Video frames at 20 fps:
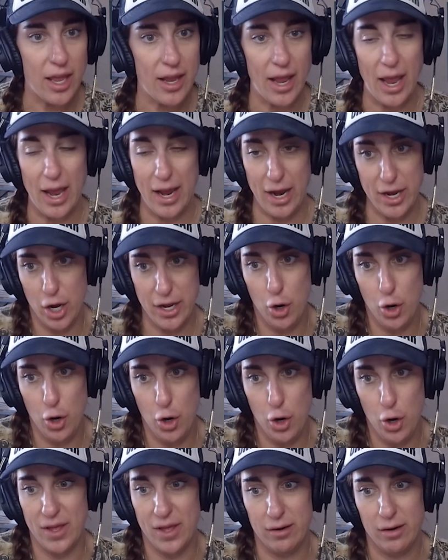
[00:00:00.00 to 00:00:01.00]
And I
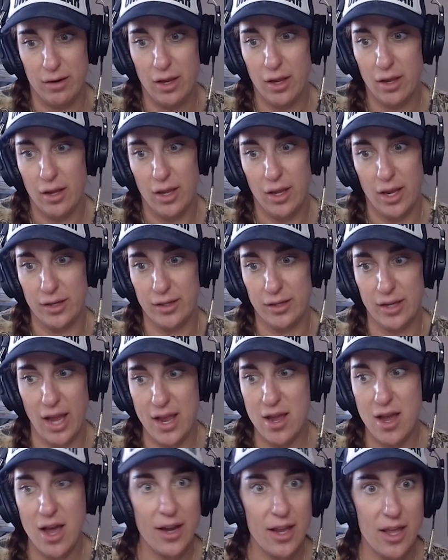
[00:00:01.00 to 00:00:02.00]
hope that in